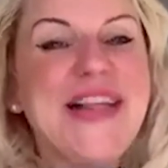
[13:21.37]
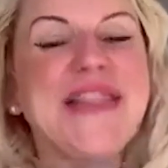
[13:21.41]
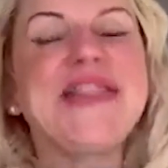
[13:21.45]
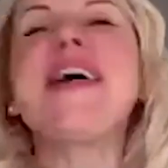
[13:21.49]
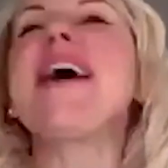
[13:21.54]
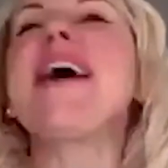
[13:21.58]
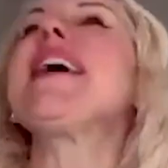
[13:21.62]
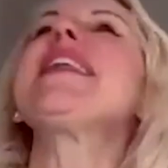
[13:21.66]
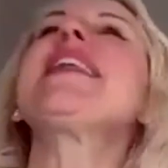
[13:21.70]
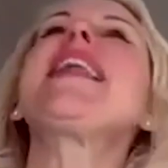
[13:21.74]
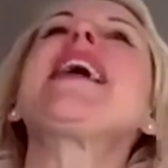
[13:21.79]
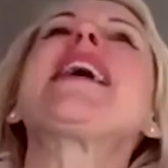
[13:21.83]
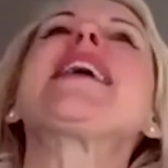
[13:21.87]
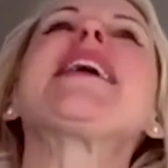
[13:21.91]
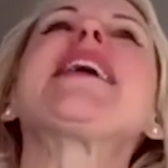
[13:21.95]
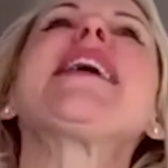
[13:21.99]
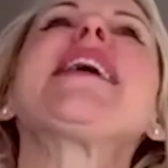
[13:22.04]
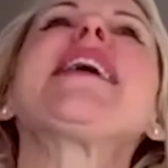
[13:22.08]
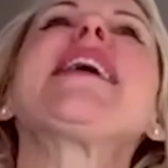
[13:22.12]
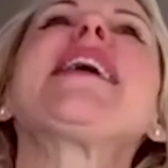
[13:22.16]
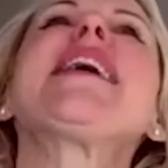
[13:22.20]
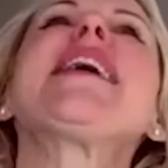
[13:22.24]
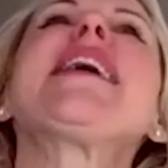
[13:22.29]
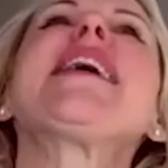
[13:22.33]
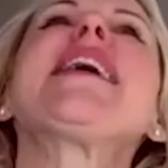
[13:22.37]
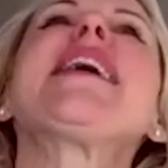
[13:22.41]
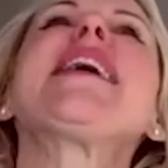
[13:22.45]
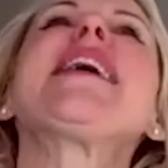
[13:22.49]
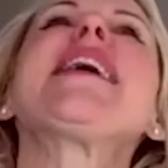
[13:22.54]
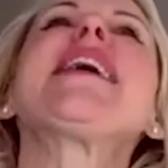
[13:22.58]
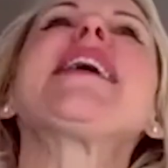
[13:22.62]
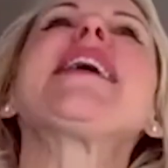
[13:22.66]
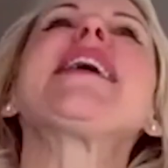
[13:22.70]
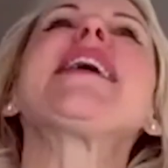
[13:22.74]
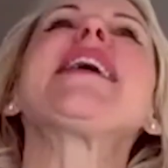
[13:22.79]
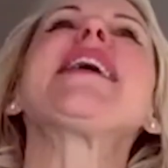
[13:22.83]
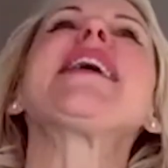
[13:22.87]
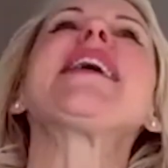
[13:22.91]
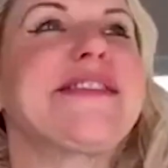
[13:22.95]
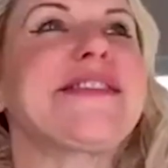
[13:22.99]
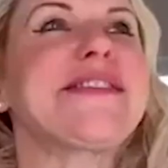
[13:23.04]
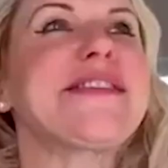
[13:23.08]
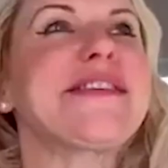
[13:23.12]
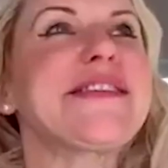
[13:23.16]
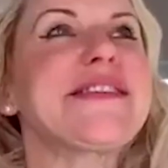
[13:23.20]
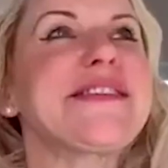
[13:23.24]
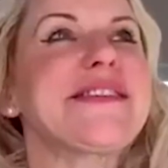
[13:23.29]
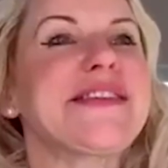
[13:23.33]
They like
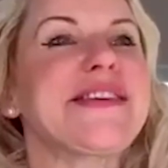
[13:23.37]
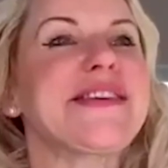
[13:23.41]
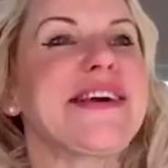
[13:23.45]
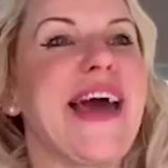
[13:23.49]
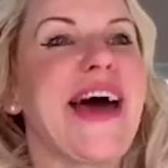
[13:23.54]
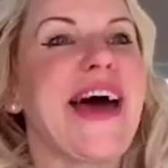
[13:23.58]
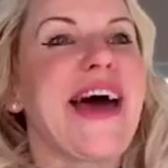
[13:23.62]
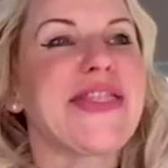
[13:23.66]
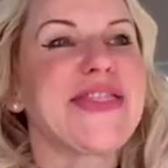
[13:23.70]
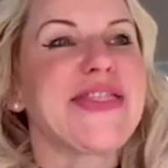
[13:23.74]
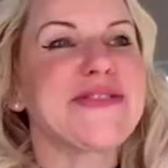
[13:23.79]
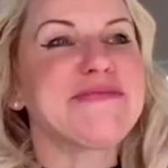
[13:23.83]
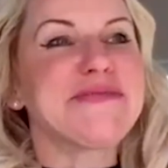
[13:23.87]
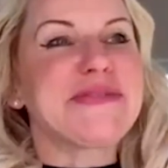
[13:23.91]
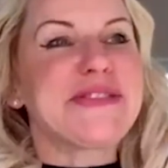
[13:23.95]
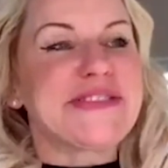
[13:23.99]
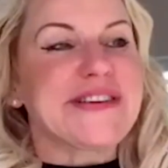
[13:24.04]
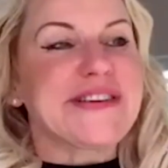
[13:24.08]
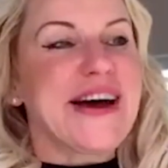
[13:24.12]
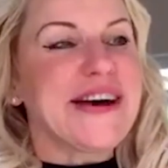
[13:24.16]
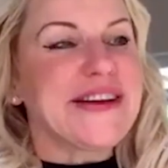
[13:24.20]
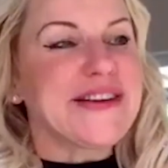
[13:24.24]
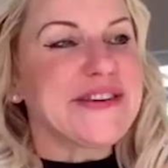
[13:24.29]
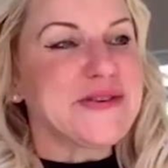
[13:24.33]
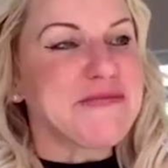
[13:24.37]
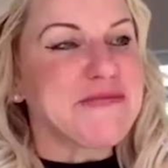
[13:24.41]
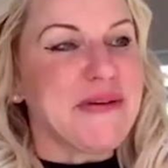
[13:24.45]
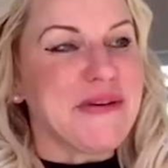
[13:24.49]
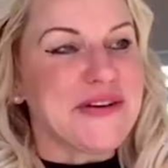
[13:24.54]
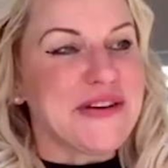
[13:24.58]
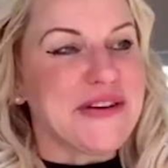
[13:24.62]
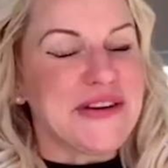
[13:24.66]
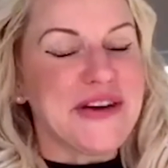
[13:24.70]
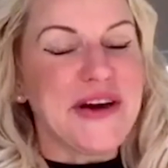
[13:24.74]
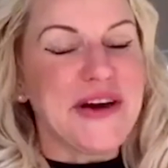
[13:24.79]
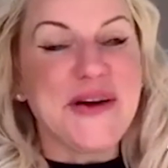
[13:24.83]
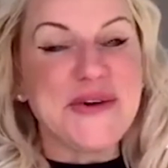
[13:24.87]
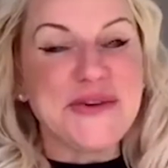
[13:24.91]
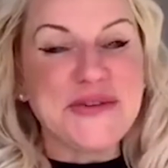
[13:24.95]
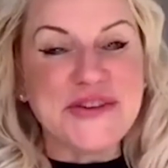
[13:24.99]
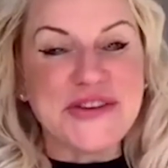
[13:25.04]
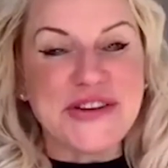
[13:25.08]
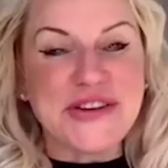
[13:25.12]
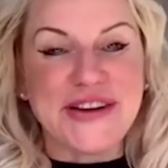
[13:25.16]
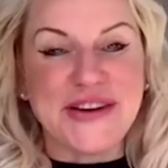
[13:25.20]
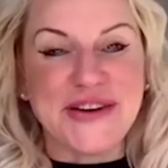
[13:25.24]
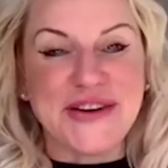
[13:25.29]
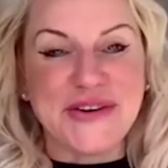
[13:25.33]
to get them signed up on a
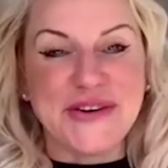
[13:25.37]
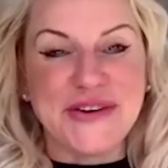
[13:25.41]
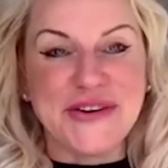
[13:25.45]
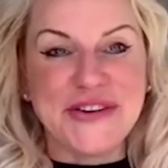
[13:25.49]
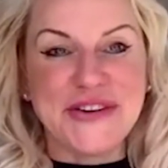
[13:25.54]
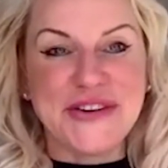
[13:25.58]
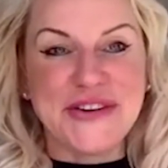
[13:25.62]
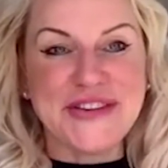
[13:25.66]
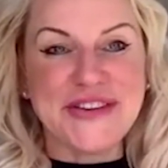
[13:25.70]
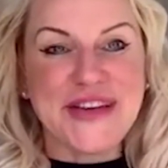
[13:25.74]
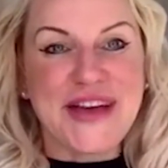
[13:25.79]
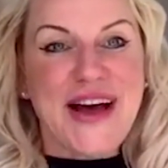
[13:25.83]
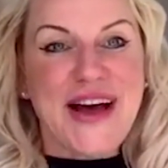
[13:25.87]
coaching course.